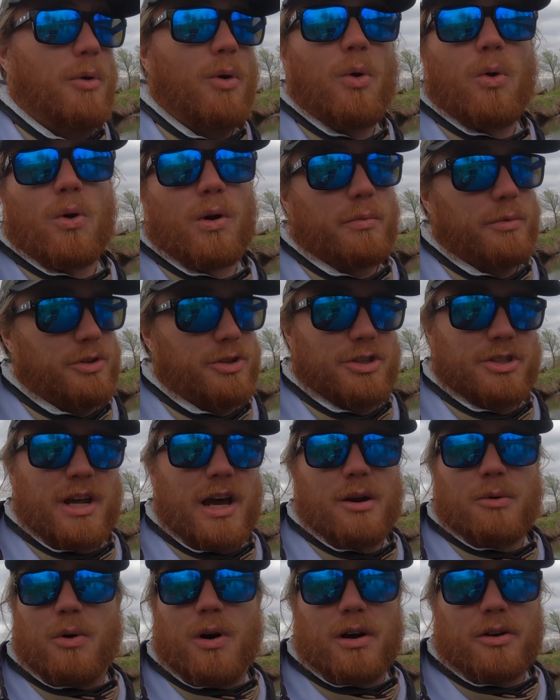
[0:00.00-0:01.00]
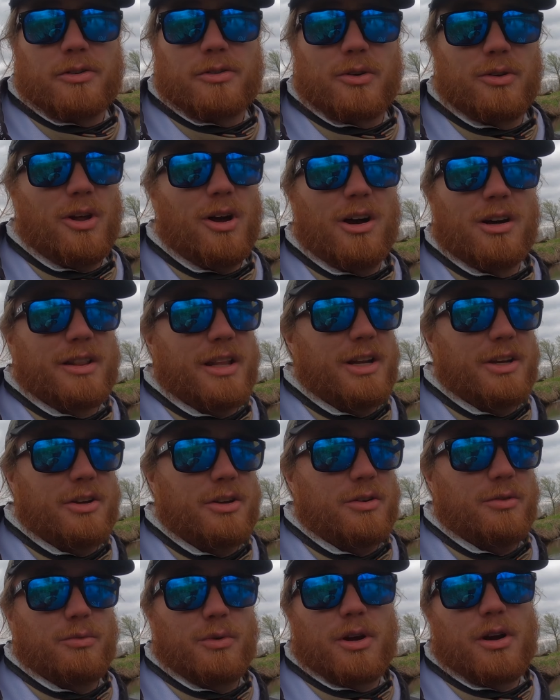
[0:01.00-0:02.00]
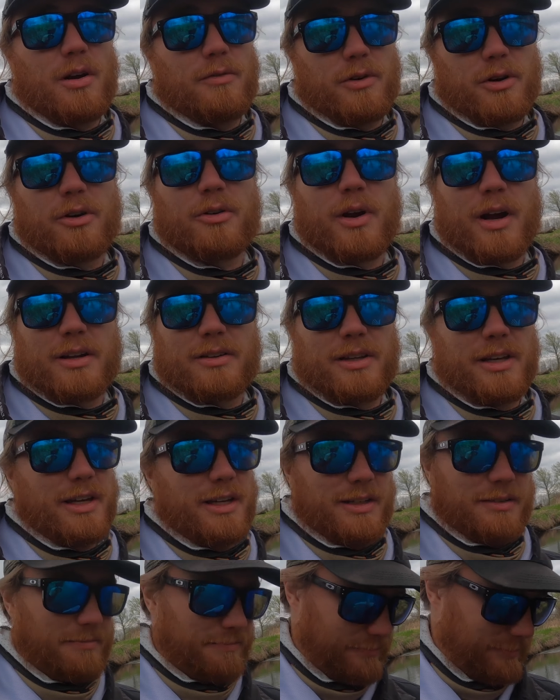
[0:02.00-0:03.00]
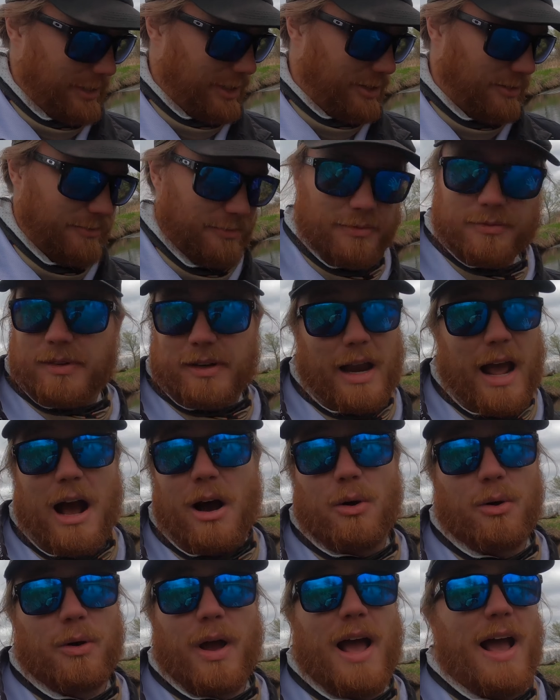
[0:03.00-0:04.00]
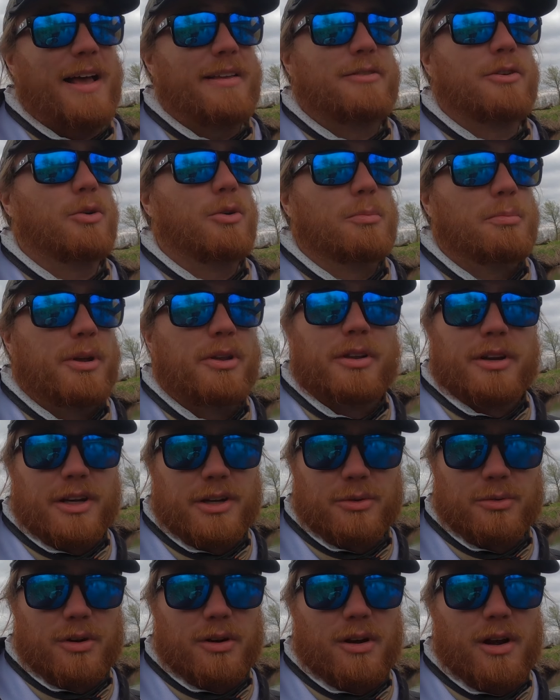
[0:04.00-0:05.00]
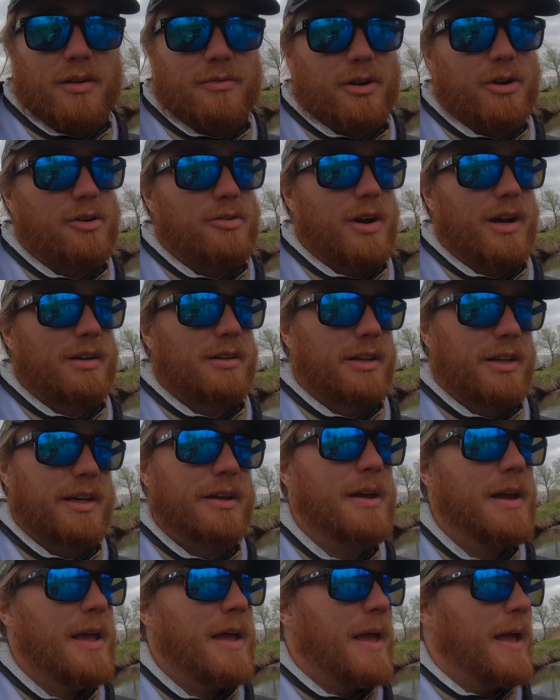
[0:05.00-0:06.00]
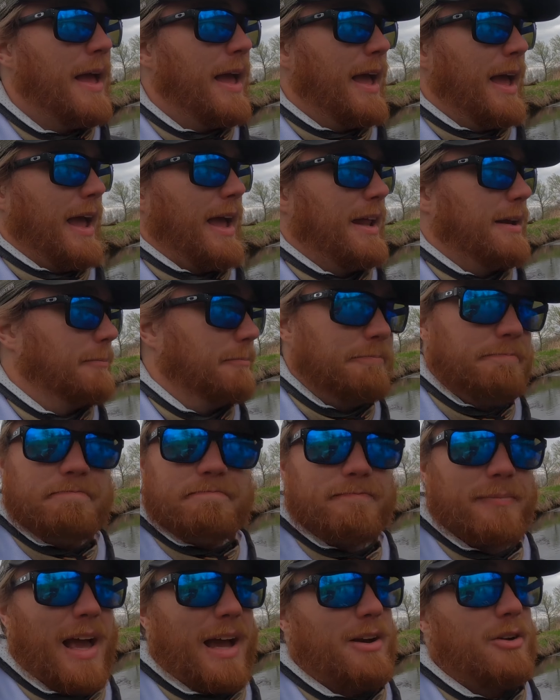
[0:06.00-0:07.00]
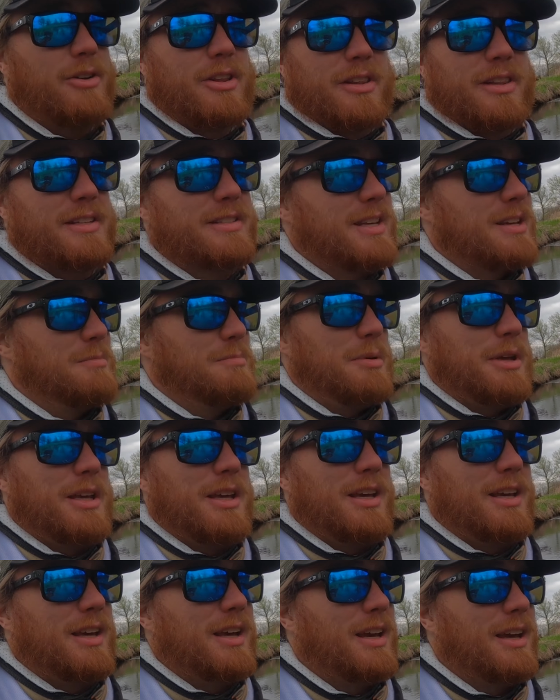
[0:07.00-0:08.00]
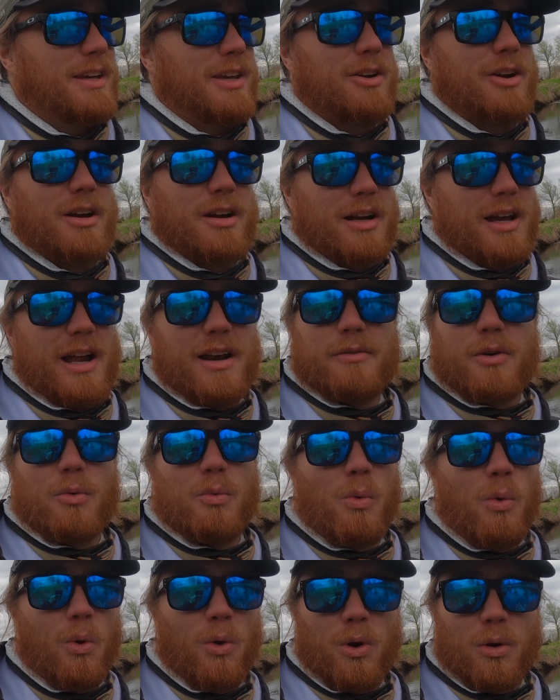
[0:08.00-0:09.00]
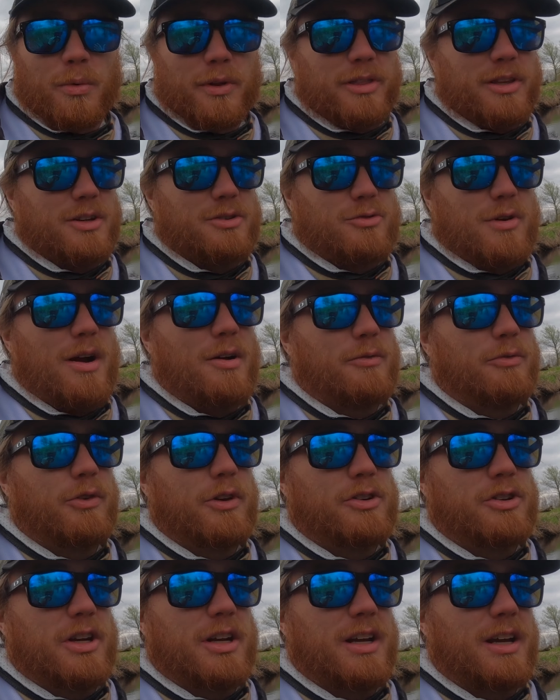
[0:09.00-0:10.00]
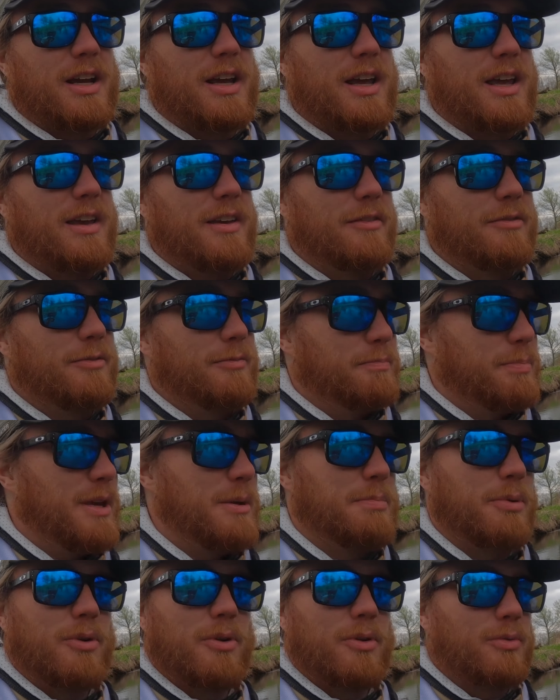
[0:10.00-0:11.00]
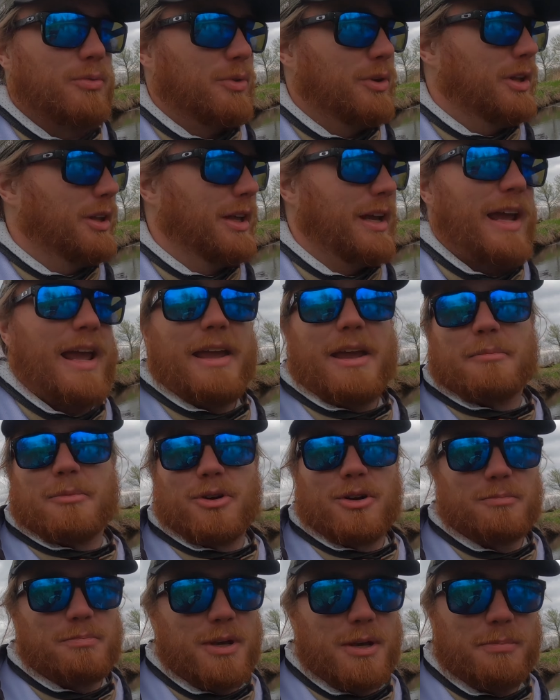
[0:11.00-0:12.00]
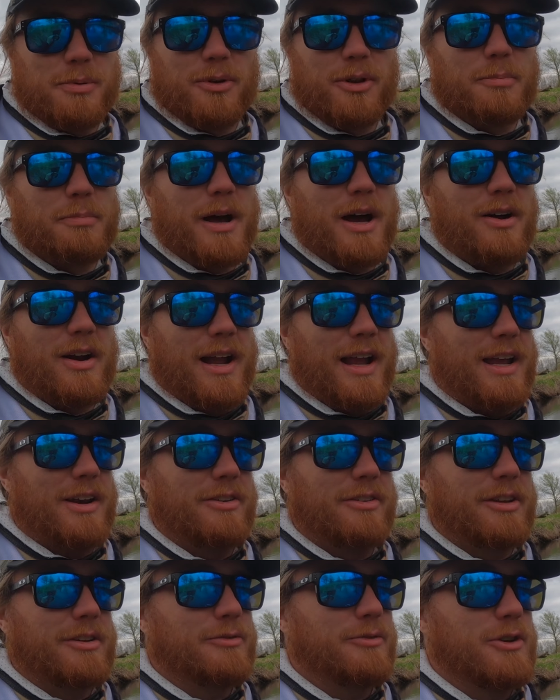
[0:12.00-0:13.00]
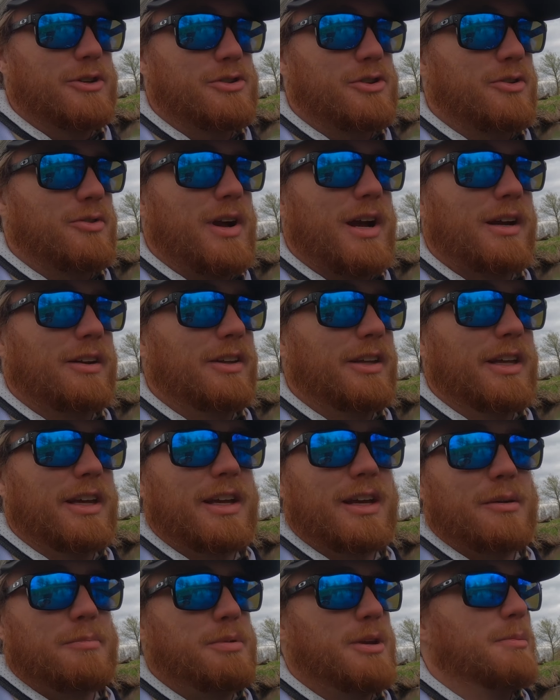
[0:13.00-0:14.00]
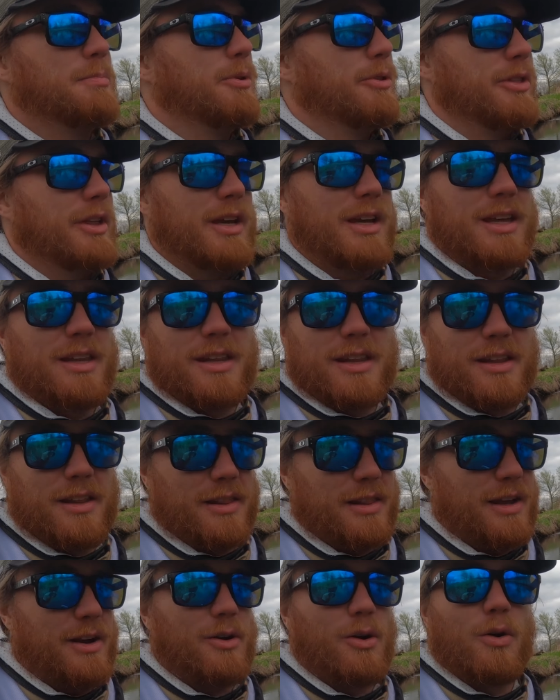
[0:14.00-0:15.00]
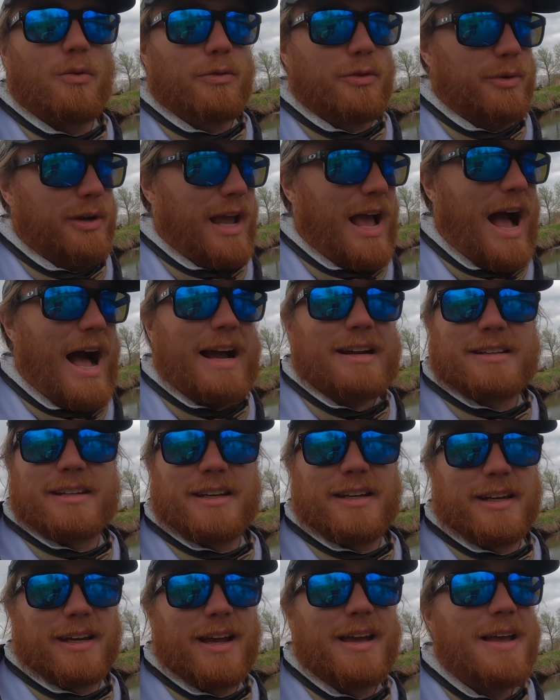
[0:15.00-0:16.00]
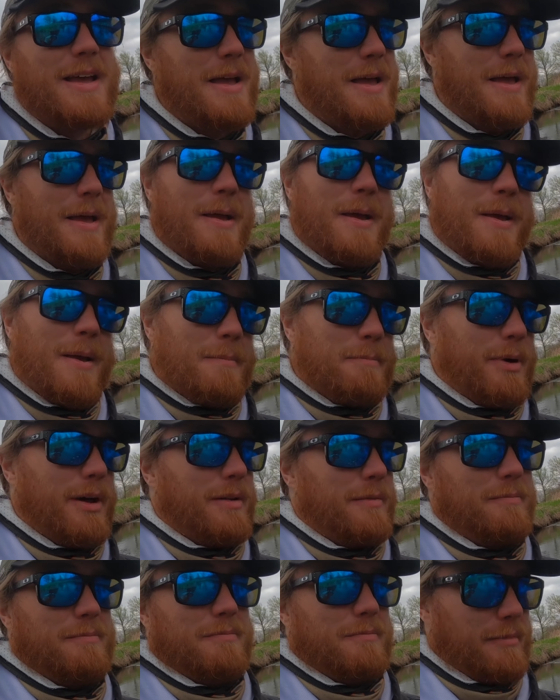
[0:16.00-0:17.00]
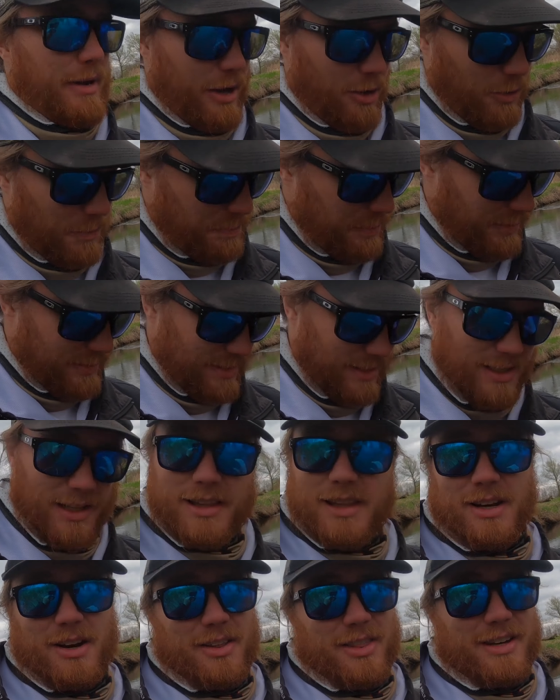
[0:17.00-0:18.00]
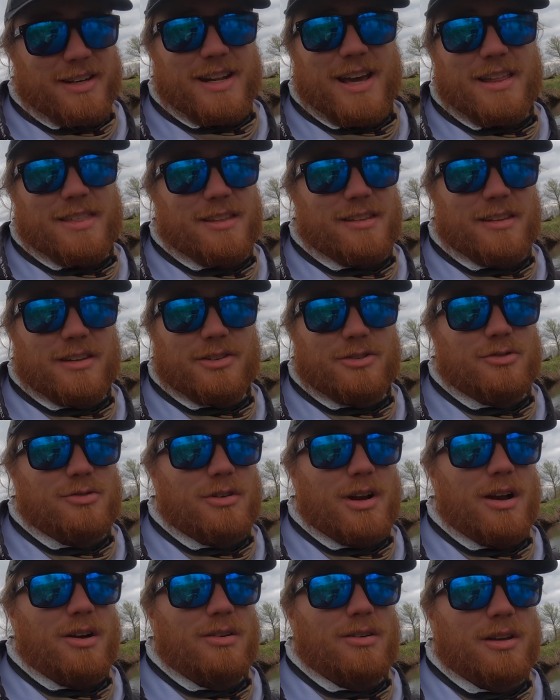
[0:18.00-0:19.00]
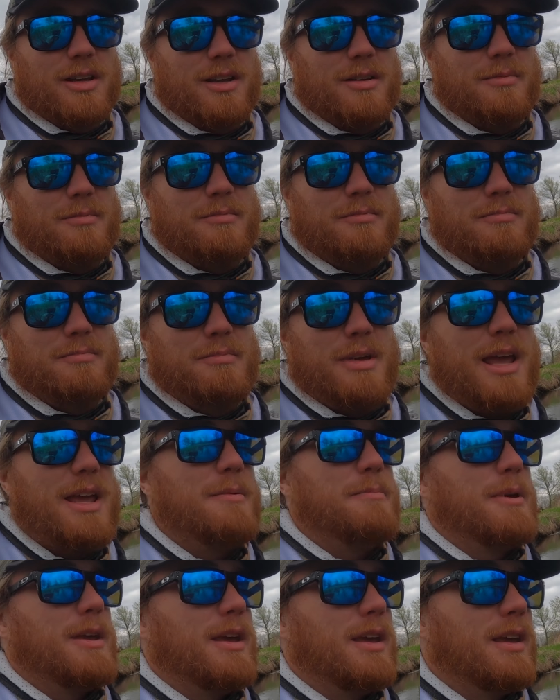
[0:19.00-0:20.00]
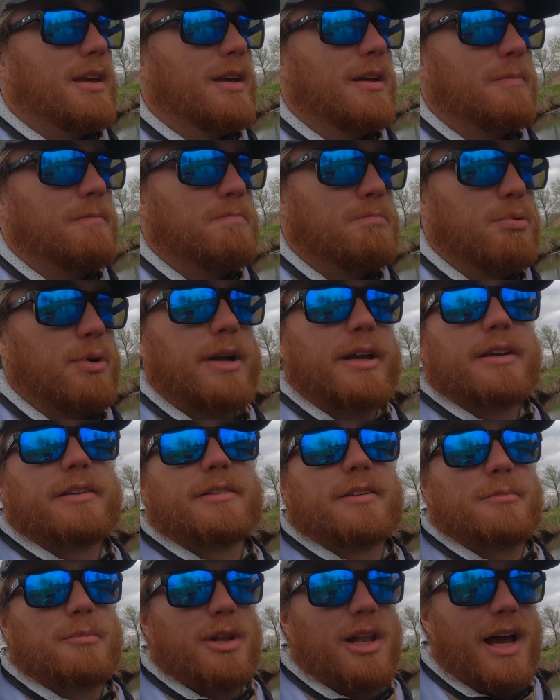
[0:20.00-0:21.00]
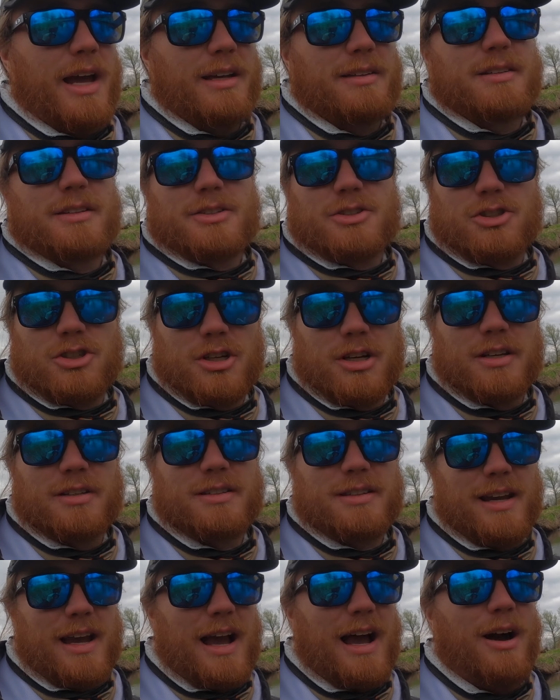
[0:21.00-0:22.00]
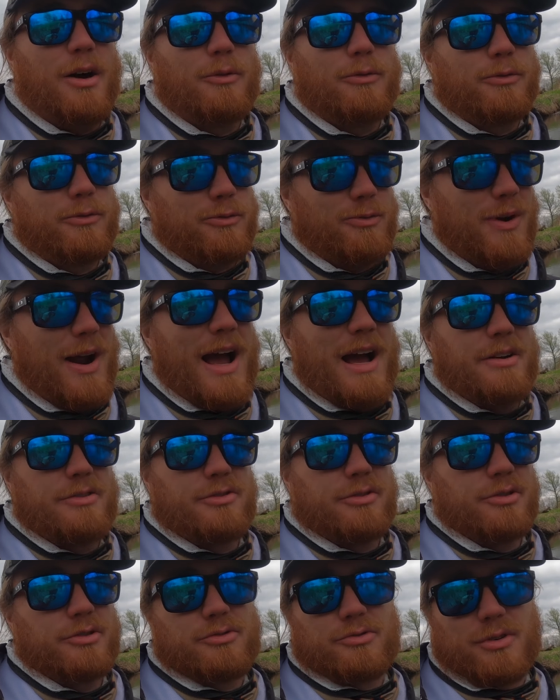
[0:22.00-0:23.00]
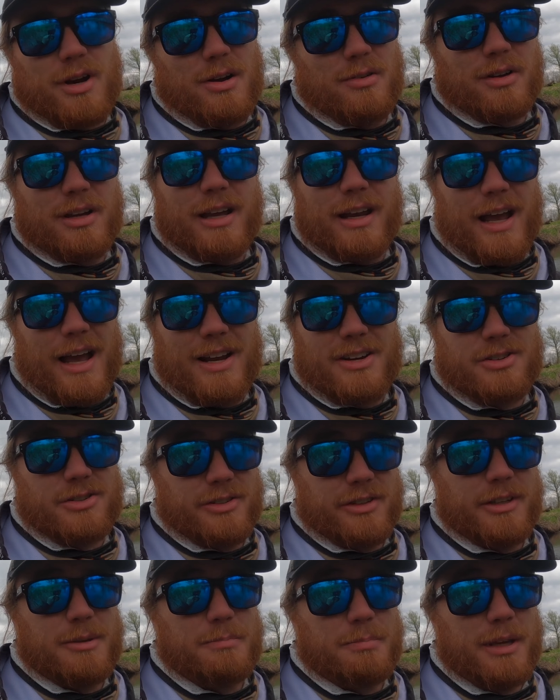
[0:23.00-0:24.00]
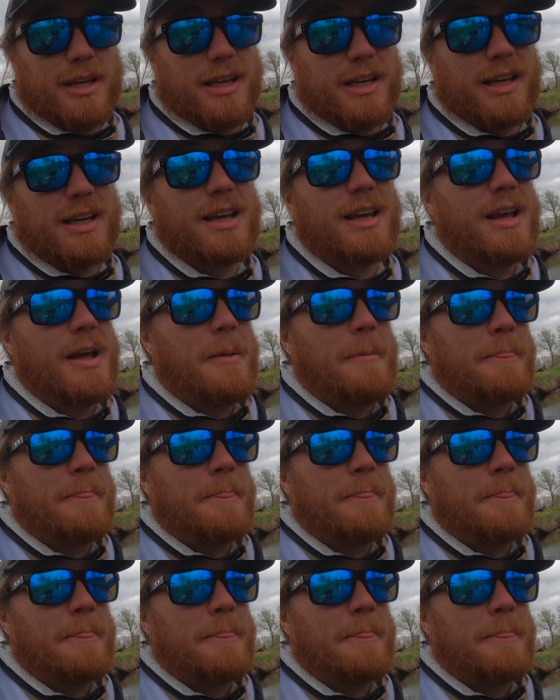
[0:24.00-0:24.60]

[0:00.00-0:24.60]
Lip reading: or it was just out of water so long that it couldn't recover correctly and, now has no ability to recover correctly. And I know that this can be, a kind of a war within trout fishing if people really hammering people about handling fish correctly and people thinking that they're overreacting. But my hope is that, the death of this trout can maybe bring some light to just how fragile trout can actually be.